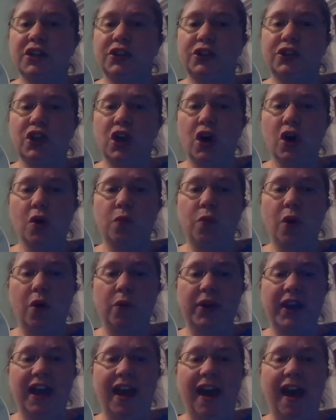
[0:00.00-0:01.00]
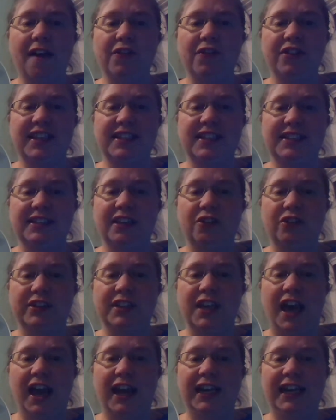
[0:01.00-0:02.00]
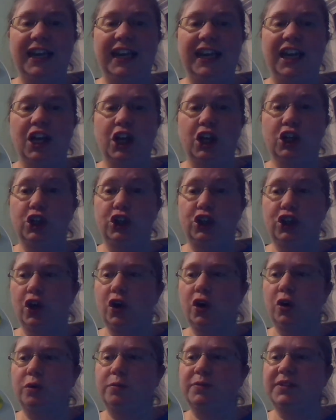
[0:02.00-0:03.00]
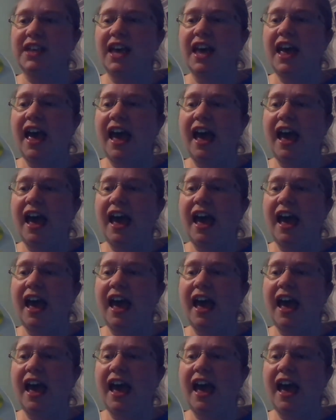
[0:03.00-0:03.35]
So what we have are these little tiny domes,